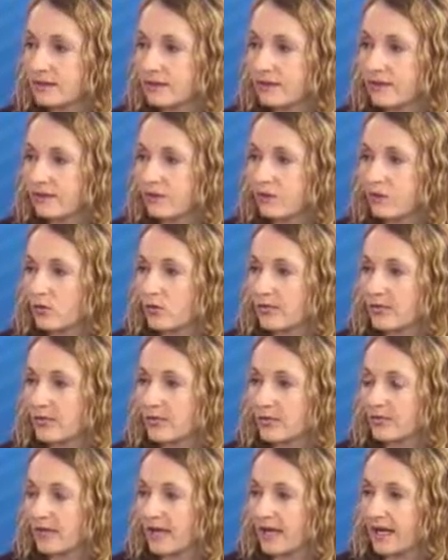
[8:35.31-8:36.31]
Looking forward
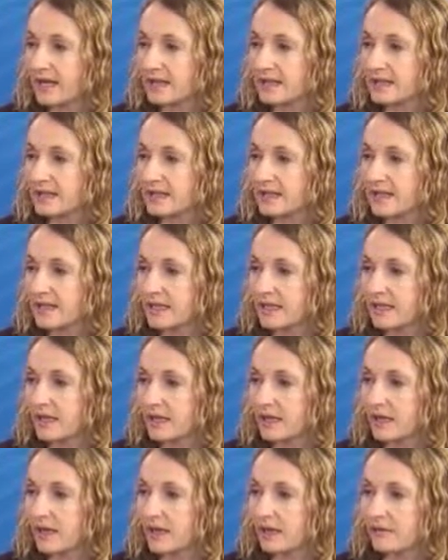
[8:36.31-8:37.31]
to perhaps seeing
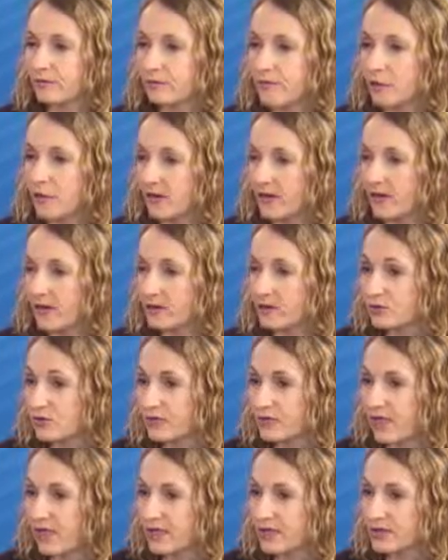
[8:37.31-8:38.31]
a few more
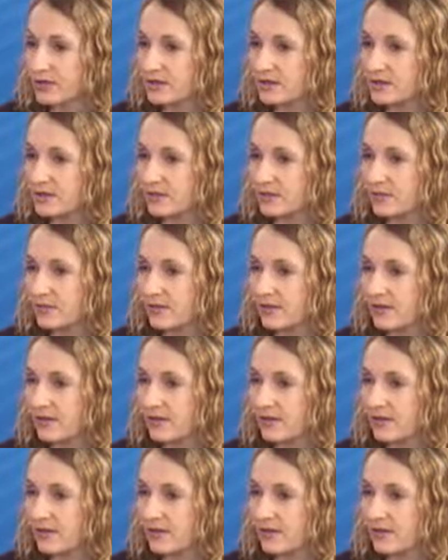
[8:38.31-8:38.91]
100 patients,